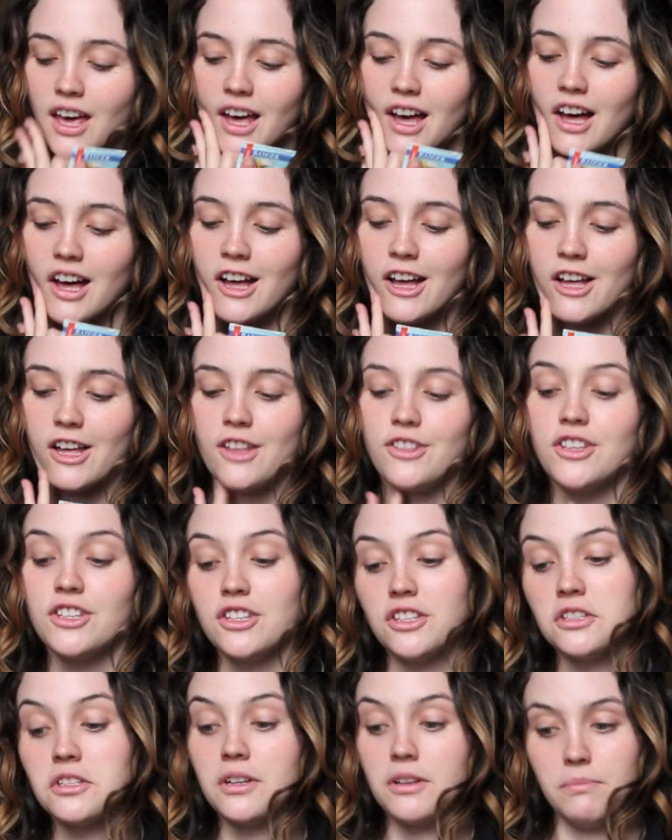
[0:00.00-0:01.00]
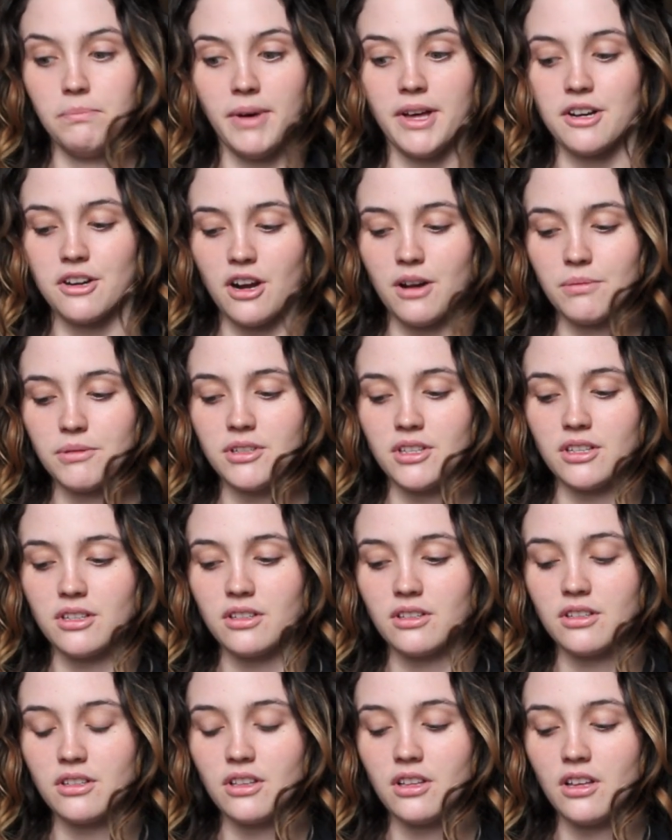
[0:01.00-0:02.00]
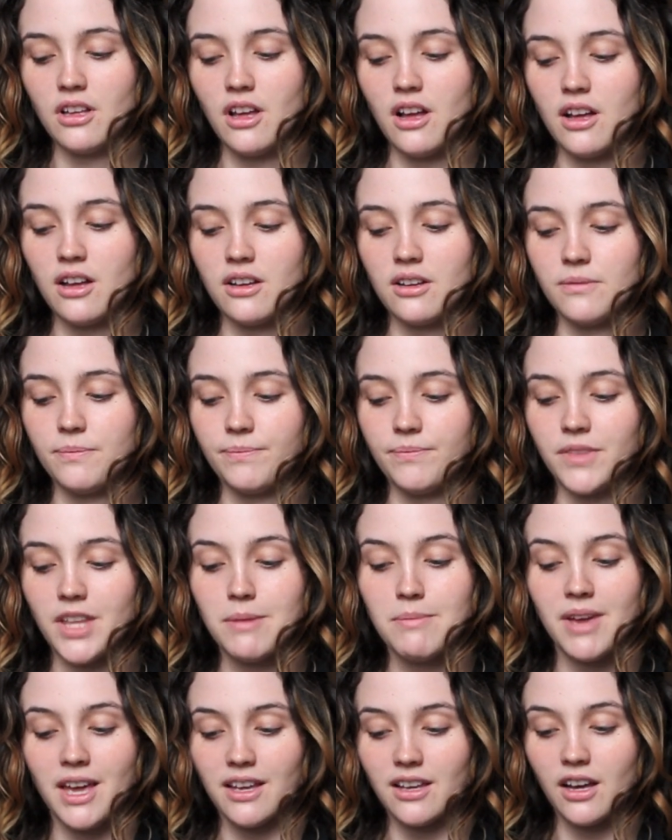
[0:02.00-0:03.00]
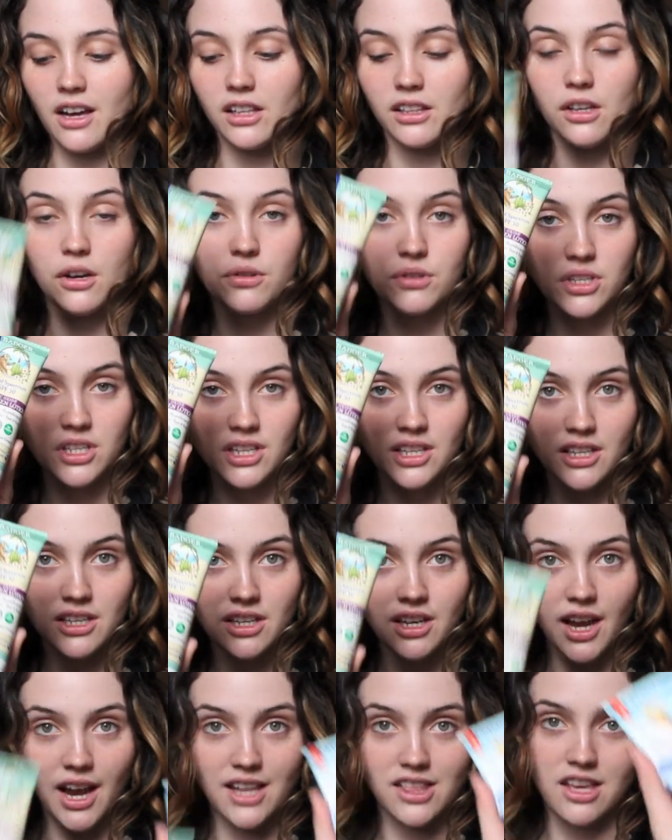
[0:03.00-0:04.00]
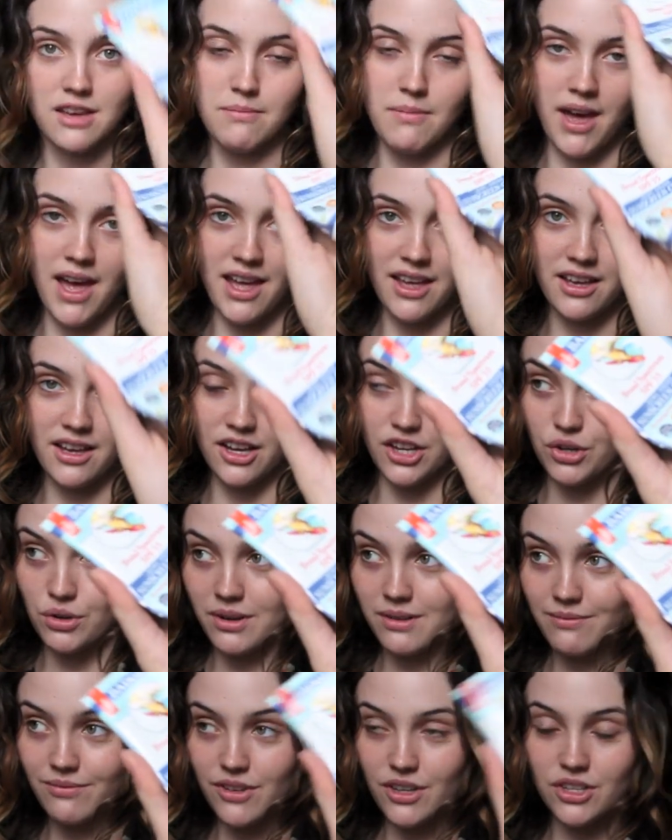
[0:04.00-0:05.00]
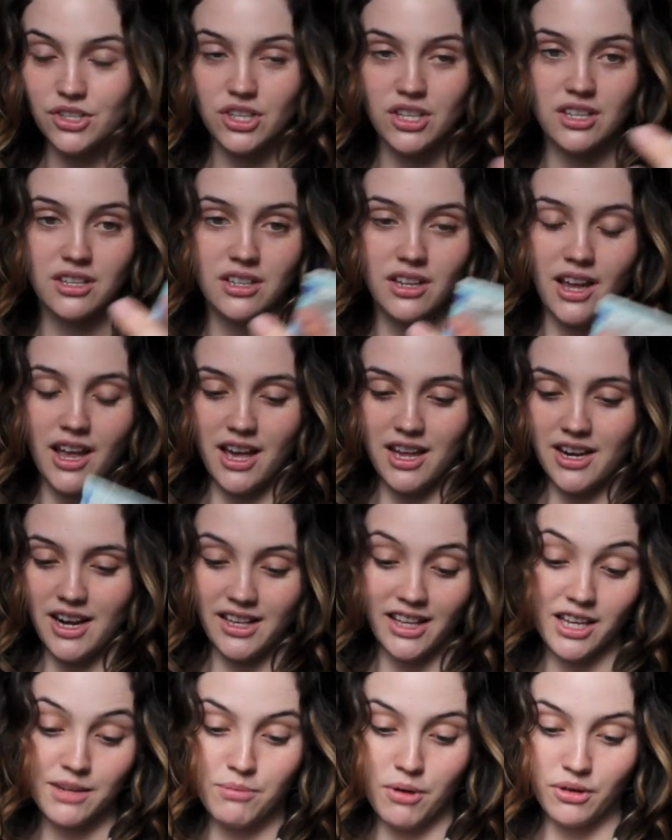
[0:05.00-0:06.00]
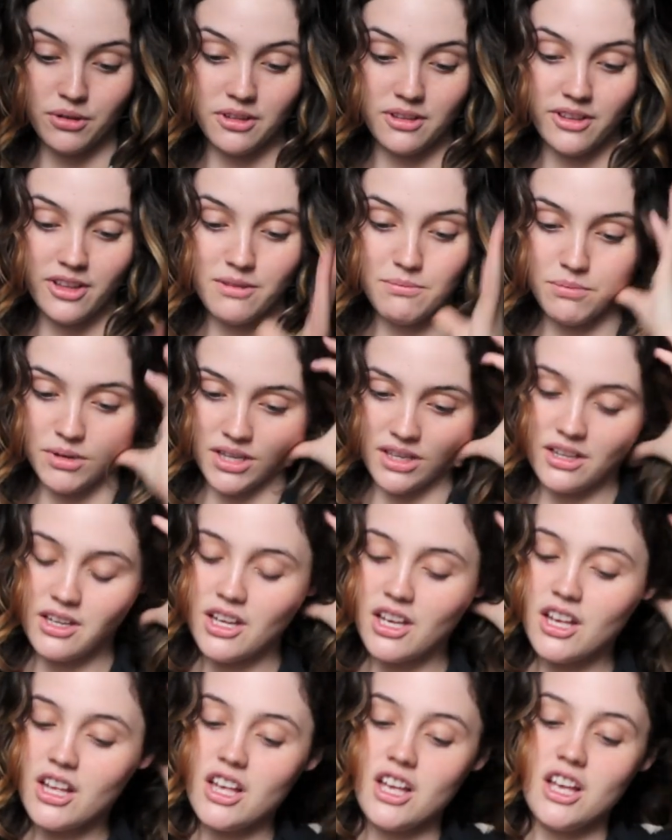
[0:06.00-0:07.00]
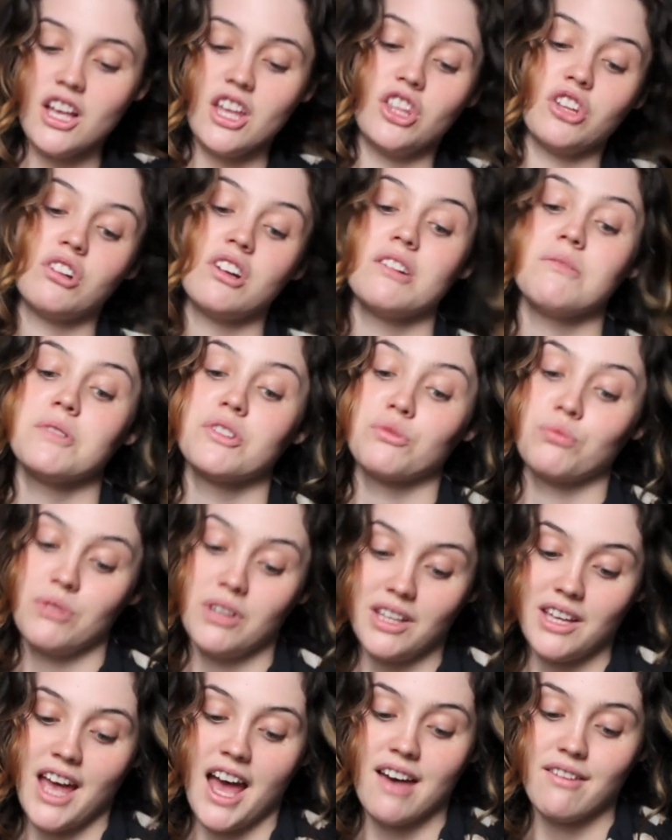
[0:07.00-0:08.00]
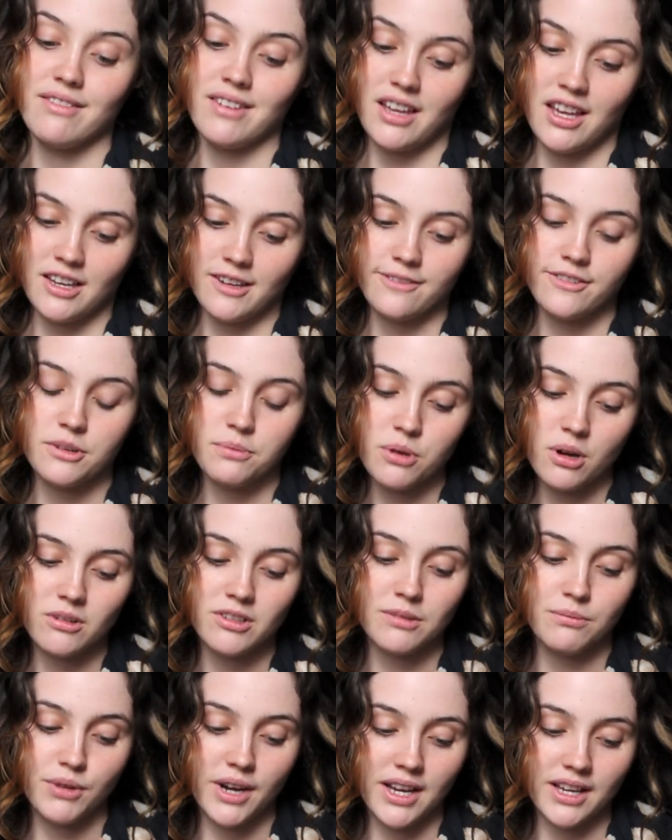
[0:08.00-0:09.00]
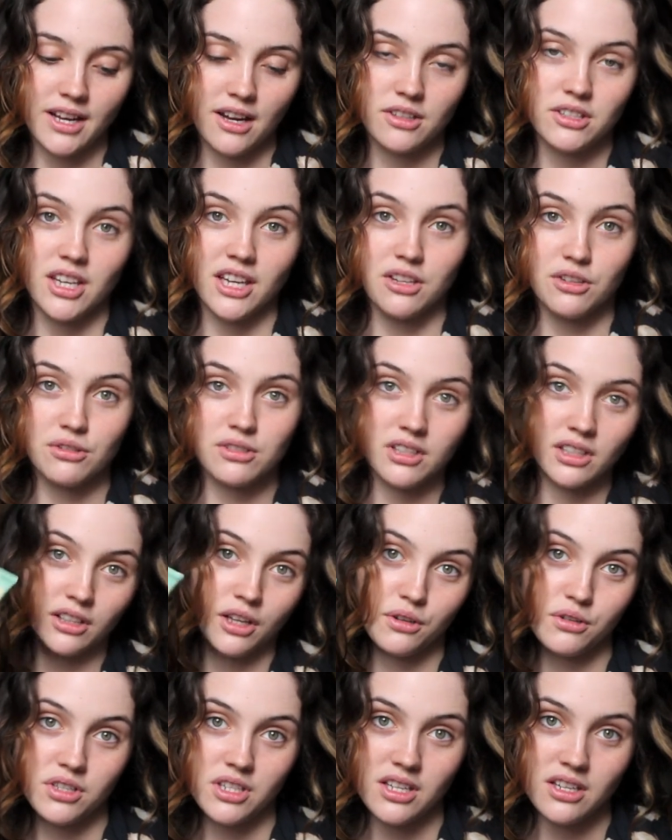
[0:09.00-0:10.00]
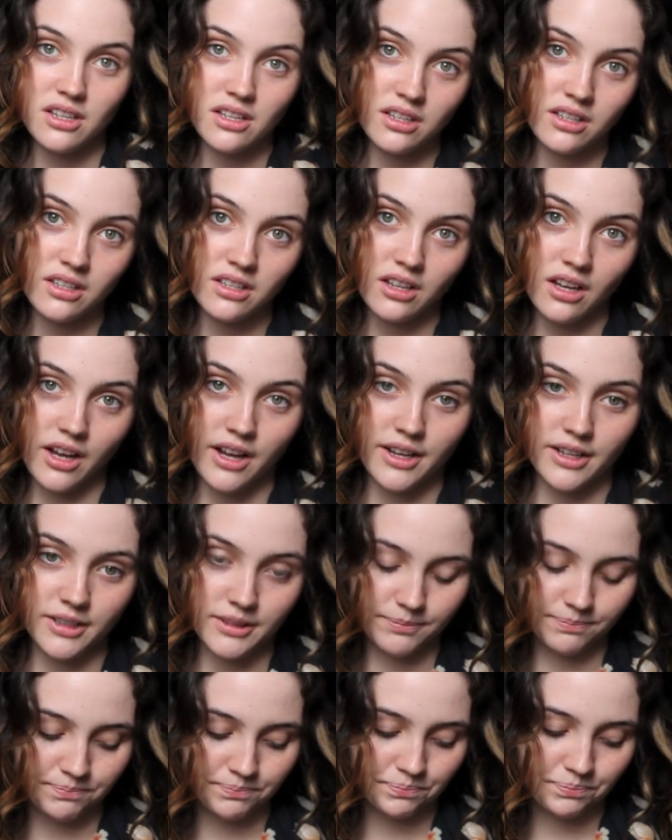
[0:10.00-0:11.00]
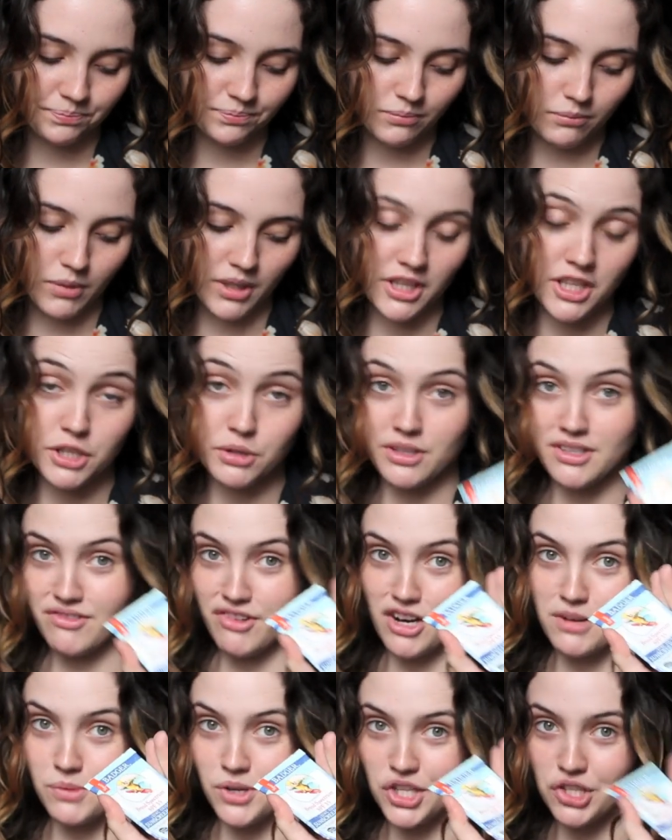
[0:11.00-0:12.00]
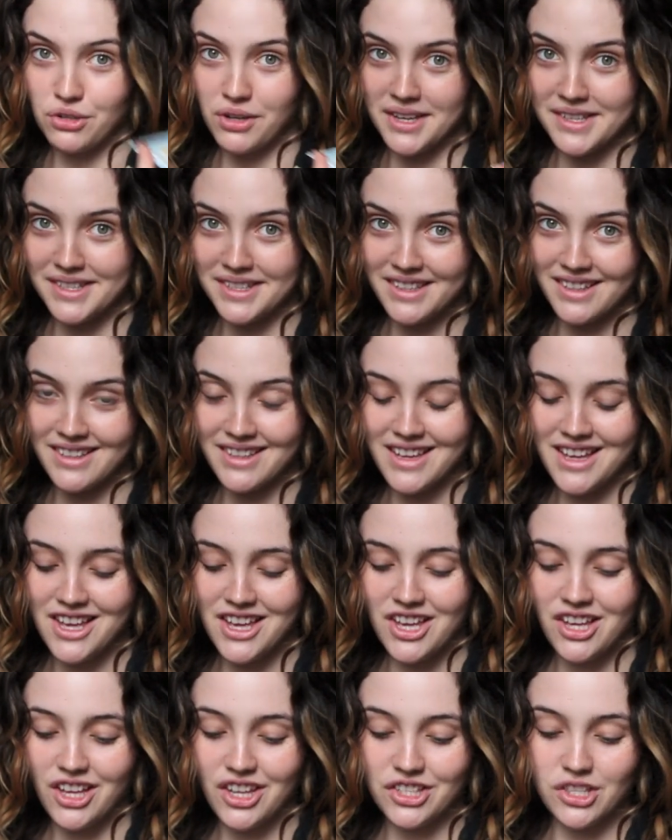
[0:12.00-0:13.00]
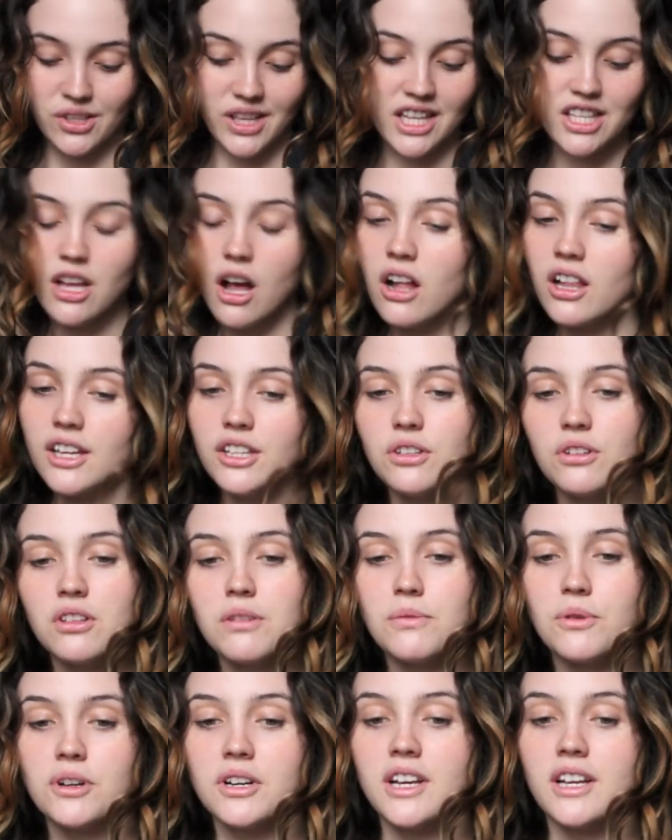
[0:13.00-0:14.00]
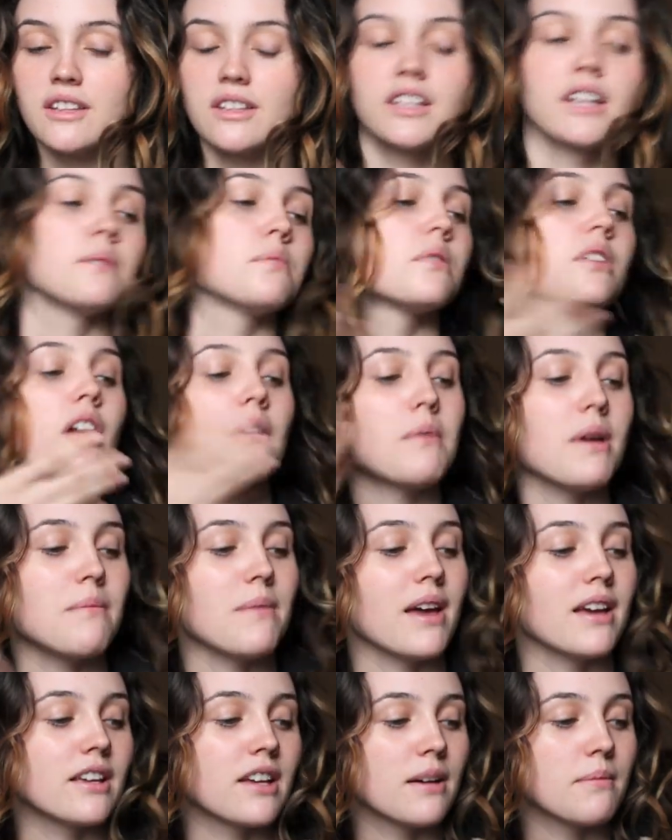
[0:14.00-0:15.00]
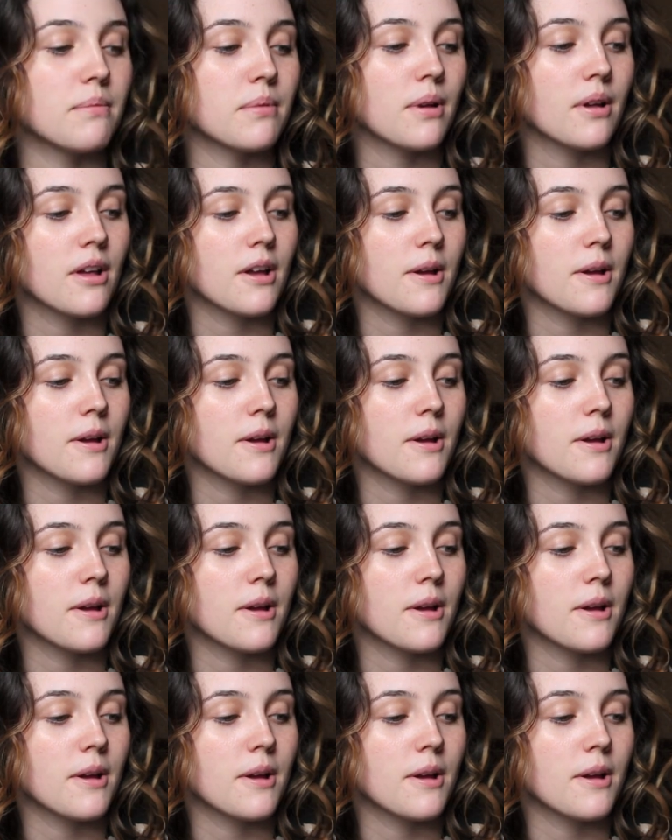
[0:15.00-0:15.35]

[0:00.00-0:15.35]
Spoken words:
this is a better option. They make a lotion and they make a cream version, and I like both of them, but the cream is really heavy, and if you're prone to breakouts, I'd use the lotion, but this one's very moisturizing. So that's all I do in the morning, and then I put on my makeup,